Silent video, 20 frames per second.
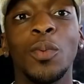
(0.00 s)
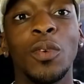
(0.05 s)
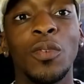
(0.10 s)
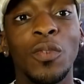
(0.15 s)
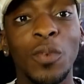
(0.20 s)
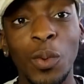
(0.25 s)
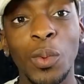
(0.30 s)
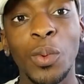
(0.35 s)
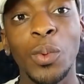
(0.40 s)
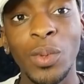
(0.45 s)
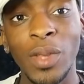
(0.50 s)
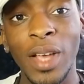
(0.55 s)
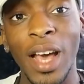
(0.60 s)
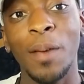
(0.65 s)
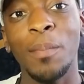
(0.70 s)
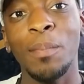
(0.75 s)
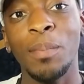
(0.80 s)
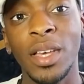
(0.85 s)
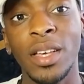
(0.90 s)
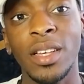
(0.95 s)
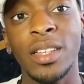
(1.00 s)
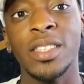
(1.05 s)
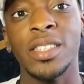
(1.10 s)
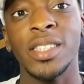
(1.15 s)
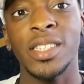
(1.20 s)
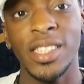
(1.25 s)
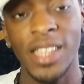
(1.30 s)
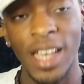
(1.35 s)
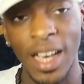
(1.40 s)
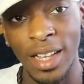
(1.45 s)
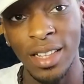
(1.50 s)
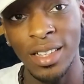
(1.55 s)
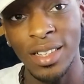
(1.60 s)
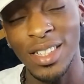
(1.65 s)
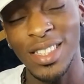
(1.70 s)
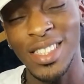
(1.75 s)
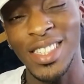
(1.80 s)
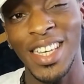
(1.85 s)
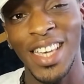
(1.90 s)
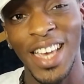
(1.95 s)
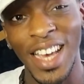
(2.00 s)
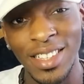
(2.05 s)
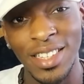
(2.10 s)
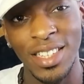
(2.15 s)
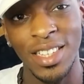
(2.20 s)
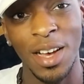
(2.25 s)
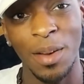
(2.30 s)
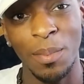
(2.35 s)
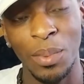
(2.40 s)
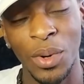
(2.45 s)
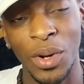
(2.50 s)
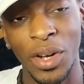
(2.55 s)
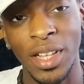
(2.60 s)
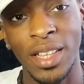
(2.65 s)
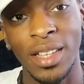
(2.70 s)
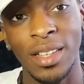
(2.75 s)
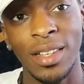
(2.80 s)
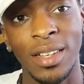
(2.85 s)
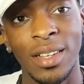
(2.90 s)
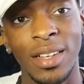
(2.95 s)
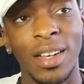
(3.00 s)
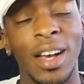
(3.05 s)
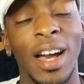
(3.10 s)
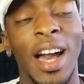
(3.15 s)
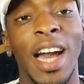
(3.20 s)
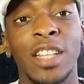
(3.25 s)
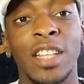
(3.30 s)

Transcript: With all that being said, to get to that point, I